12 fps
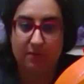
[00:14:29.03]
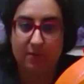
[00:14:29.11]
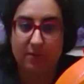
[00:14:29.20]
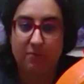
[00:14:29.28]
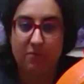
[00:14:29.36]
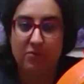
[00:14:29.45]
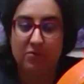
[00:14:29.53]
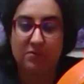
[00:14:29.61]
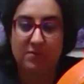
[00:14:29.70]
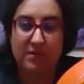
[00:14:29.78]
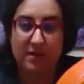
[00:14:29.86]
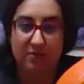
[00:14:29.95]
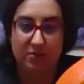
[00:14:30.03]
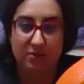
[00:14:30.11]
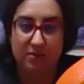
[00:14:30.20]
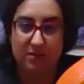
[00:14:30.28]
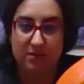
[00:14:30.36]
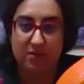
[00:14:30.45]
but we'll do
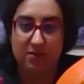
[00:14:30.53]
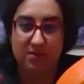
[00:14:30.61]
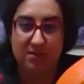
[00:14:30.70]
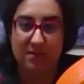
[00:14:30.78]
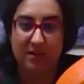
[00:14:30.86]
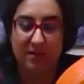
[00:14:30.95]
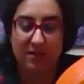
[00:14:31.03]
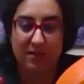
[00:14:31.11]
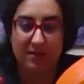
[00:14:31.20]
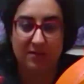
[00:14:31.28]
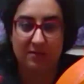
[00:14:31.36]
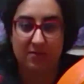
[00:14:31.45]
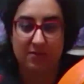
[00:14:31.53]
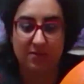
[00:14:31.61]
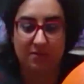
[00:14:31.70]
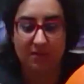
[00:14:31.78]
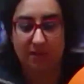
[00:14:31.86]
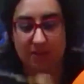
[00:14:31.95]
sections just to make it easier
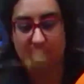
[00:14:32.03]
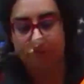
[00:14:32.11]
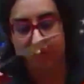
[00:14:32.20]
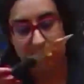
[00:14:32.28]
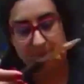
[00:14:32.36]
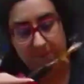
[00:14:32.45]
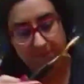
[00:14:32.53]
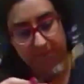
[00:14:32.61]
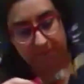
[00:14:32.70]
so that it comes out.